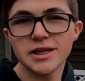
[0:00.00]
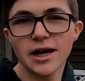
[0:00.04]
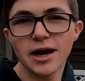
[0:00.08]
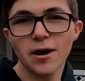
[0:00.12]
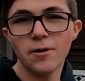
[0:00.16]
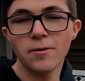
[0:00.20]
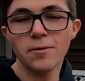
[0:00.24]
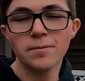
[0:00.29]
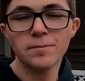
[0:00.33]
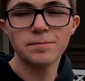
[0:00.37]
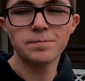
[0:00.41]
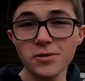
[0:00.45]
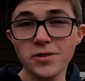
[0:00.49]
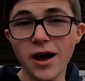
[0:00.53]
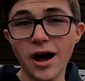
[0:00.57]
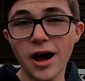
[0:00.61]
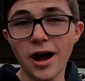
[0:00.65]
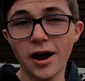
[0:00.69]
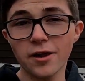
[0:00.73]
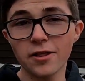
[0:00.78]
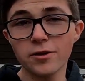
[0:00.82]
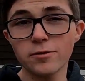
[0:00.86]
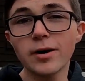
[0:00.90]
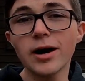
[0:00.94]
out. With that
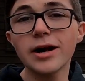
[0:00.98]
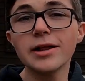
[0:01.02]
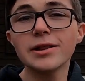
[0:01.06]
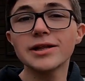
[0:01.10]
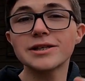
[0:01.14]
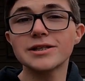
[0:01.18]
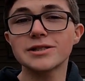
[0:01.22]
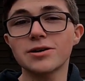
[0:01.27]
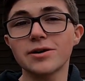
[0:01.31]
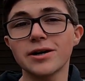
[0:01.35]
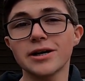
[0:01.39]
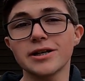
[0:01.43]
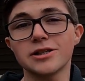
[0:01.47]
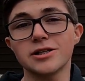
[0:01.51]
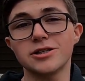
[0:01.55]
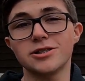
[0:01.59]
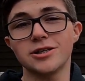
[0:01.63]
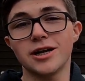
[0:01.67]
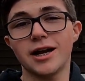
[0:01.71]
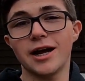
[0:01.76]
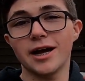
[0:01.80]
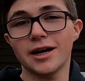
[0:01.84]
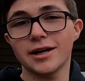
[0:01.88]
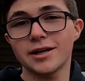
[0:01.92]
out of the way, let's go get the
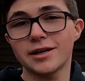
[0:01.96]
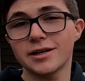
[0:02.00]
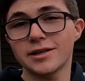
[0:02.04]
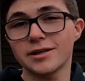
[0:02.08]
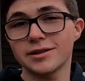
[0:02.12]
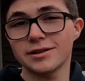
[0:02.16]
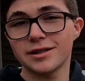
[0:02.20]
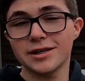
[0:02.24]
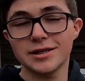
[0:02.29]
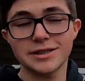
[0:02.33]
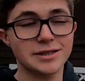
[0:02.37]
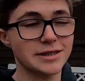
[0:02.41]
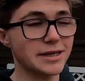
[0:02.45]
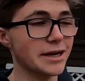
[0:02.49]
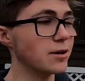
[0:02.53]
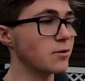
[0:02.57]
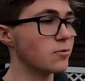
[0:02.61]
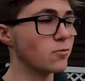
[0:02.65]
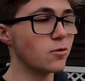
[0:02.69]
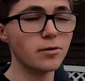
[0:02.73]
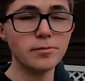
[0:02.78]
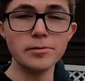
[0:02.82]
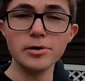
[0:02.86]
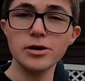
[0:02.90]
jack. Let's get a
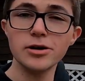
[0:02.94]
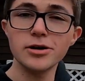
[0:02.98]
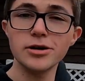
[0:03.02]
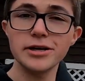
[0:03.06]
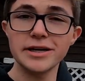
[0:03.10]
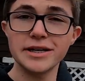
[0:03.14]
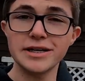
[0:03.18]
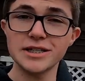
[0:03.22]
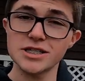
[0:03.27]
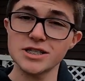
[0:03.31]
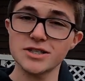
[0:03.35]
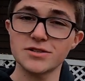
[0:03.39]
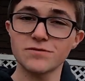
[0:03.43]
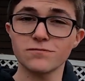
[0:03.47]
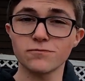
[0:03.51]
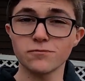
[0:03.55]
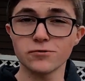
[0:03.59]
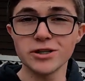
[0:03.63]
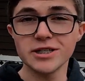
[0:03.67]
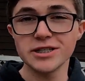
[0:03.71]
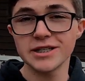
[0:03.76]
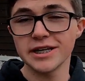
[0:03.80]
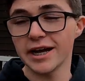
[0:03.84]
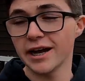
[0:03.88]
warmer hoodie because it's
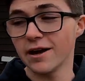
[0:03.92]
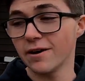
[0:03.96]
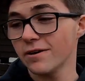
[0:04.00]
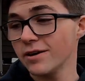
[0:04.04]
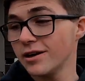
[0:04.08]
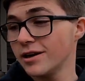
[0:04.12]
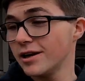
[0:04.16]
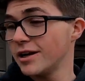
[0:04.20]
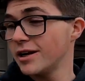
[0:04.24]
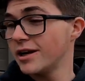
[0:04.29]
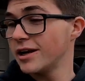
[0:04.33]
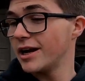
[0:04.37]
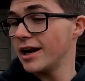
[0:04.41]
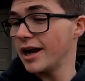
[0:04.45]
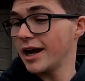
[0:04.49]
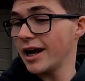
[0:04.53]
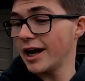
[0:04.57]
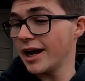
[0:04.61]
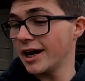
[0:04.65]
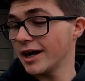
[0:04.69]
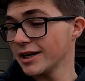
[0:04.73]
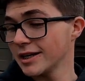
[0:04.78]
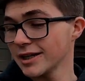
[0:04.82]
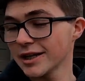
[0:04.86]
freezing out,
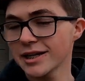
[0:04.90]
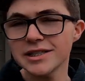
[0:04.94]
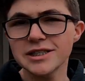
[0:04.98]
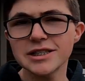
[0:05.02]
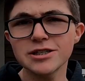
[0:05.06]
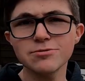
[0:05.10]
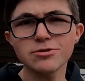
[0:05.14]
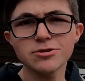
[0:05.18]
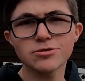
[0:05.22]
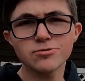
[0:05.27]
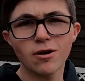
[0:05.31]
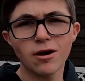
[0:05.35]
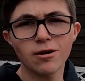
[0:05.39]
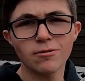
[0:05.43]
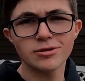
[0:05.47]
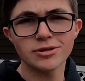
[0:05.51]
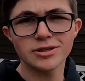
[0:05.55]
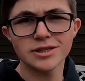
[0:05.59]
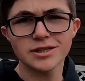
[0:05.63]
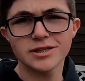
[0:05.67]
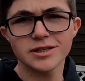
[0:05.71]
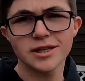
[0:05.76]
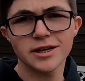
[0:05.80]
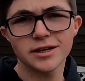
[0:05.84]
and let's see what's wrong with
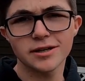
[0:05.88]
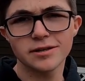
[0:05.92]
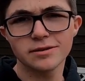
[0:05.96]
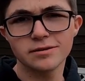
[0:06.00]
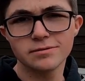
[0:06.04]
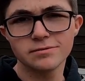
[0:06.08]
this thing.